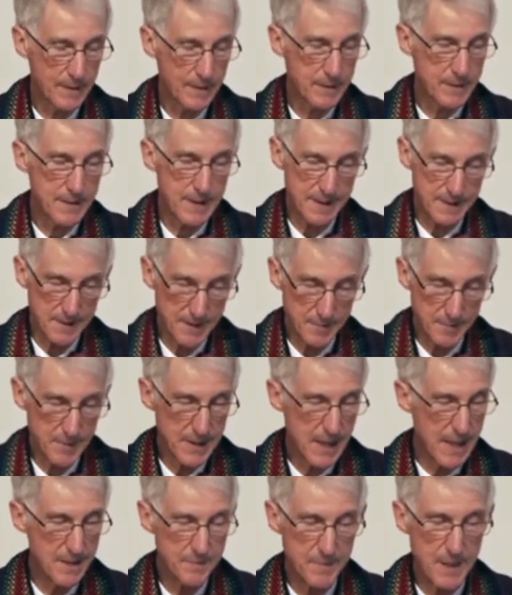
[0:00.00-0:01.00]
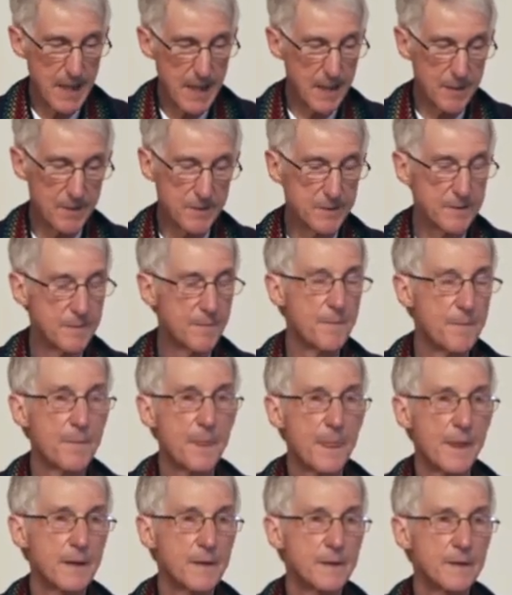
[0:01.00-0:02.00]
Take some time now
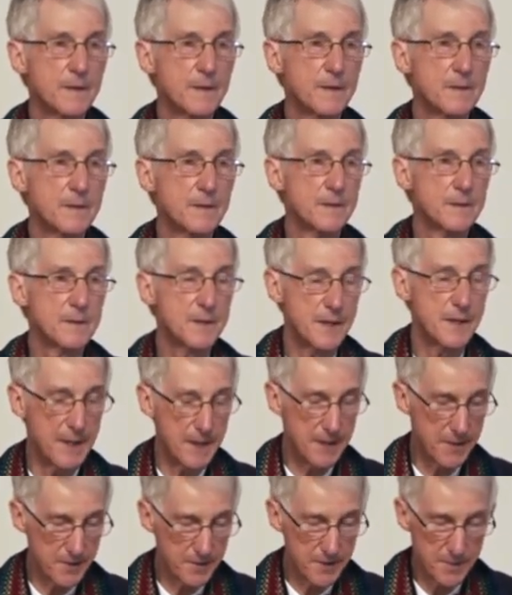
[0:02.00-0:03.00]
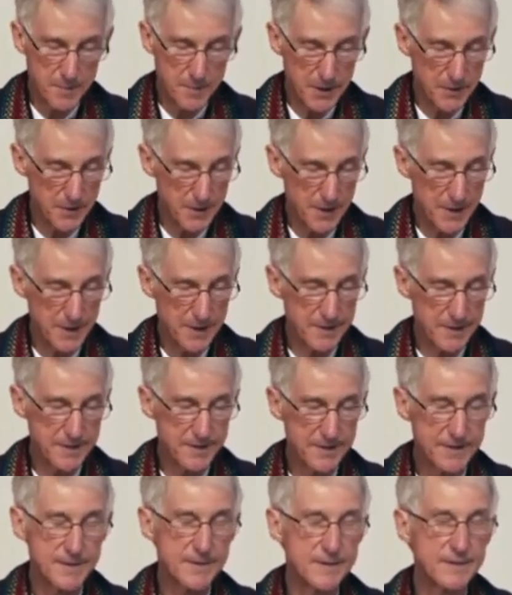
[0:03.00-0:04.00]
to hear the beauty
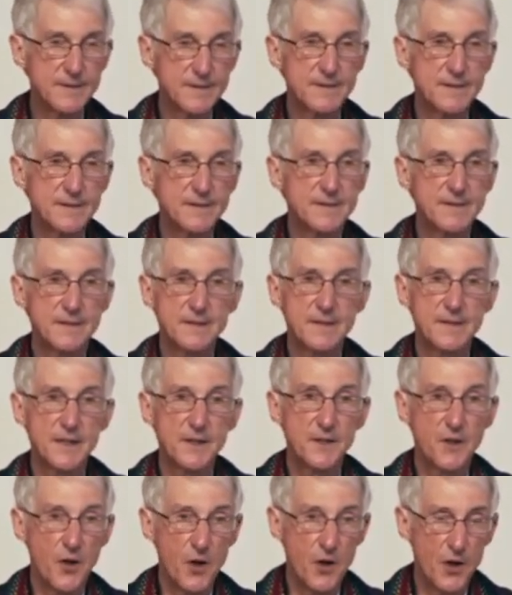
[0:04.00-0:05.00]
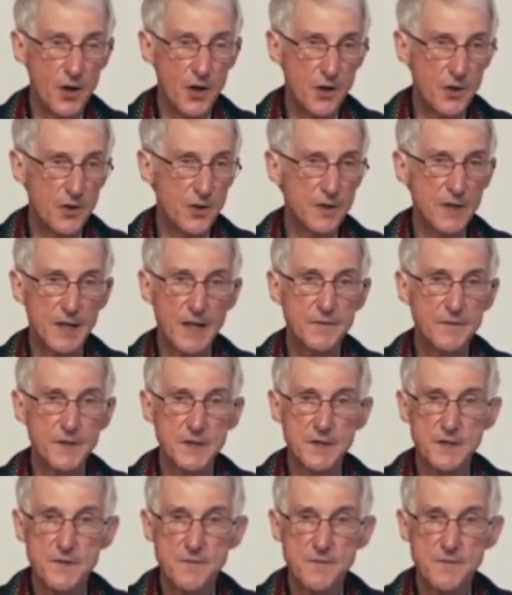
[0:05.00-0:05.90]
in all of its